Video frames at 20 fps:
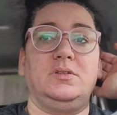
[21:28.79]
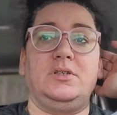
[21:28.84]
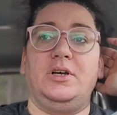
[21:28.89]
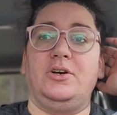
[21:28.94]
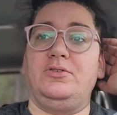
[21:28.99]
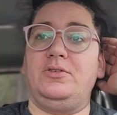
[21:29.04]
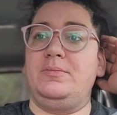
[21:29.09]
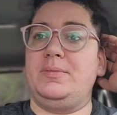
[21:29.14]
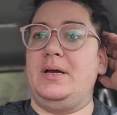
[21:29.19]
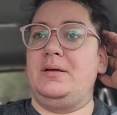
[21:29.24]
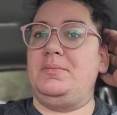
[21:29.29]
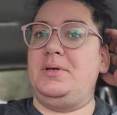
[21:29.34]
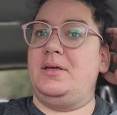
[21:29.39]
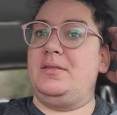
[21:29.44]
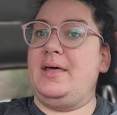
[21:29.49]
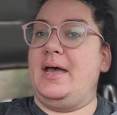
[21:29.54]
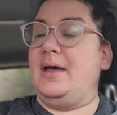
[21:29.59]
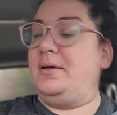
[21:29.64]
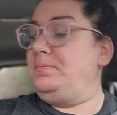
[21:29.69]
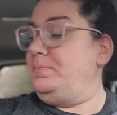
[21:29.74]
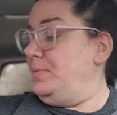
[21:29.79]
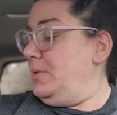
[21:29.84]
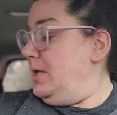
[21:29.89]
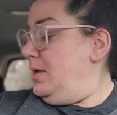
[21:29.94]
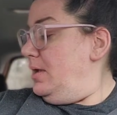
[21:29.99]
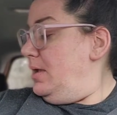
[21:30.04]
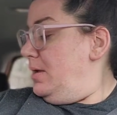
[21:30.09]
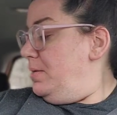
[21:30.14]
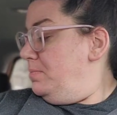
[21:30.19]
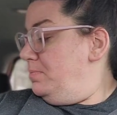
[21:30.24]
So remind me of that.
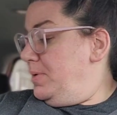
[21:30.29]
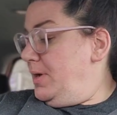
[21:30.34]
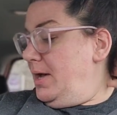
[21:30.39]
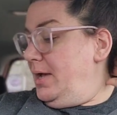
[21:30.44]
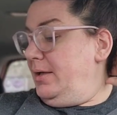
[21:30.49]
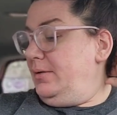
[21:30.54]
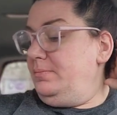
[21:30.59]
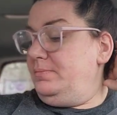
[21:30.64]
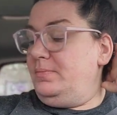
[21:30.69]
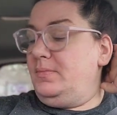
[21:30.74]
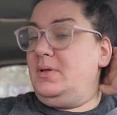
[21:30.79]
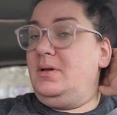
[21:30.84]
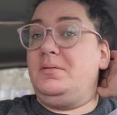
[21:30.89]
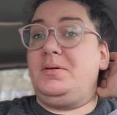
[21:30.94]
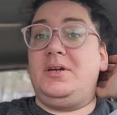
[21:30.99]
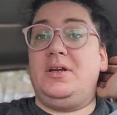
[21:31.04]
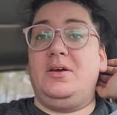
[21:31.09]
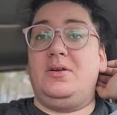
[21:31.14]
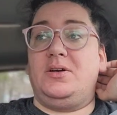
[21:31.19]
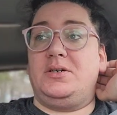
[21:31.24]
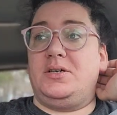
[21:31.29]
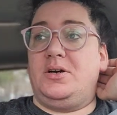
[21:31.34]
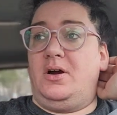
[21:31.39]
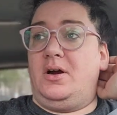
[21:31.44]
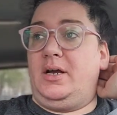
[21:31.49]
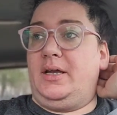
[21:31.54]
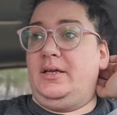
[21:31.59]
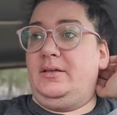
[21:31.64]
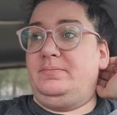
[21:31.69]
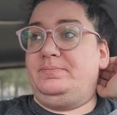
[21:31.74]
But I'm gonna go to
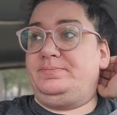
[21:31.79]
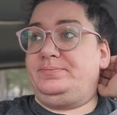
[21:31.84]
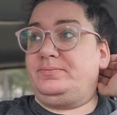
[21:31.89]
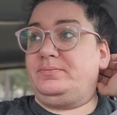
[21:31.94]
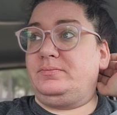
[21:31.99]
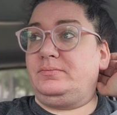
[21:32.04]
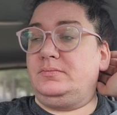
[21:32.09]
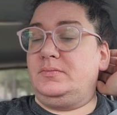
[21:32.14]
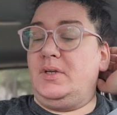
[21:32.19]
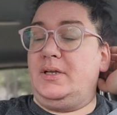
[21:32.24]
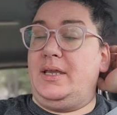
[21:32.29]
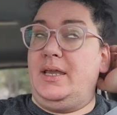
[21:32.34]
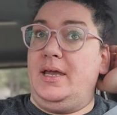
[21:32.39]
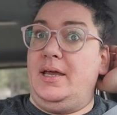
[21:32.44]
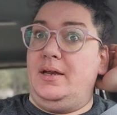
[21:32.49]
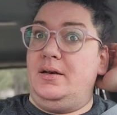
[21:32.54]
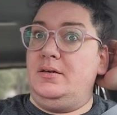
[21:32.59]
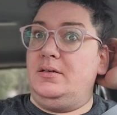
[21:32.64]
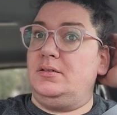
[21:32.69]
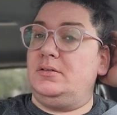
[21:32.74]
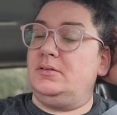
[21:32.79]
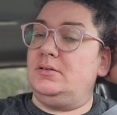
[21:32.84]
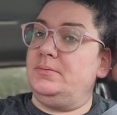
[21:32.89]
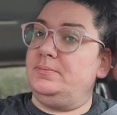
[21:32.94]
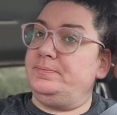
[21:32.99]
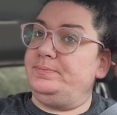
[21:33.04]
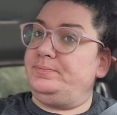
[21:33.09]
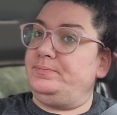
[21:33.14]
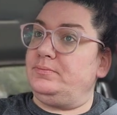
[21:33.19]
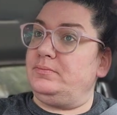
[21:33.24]
Target again
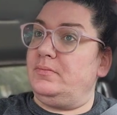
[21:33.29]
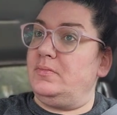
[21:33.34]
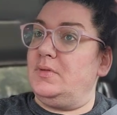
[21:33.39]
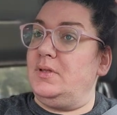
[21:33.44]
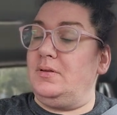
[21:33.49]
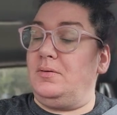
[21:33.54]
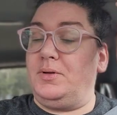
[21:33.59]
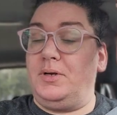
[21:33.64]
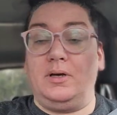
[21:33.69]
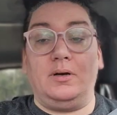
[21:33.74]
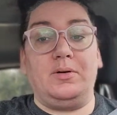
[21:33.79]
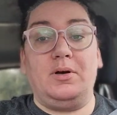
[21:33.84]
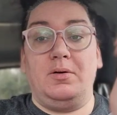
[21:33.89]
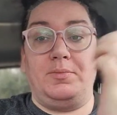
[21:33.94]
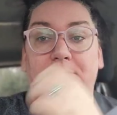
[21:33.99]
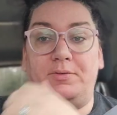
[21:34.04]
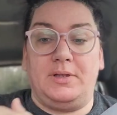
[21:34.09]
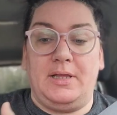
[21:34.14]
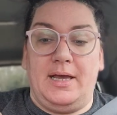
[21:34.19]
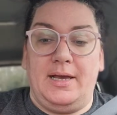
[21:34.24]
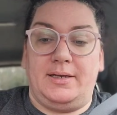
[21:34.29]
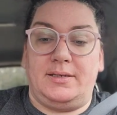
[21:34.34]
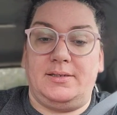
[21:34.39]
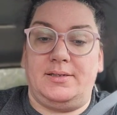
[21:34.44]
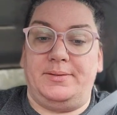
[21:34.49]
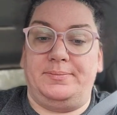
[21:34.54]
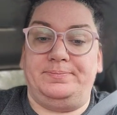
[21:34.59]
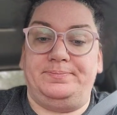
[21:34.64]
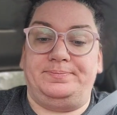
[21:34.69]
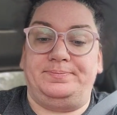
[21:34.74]
and I'm gonna go home and
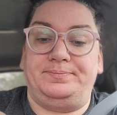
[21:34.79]
relax.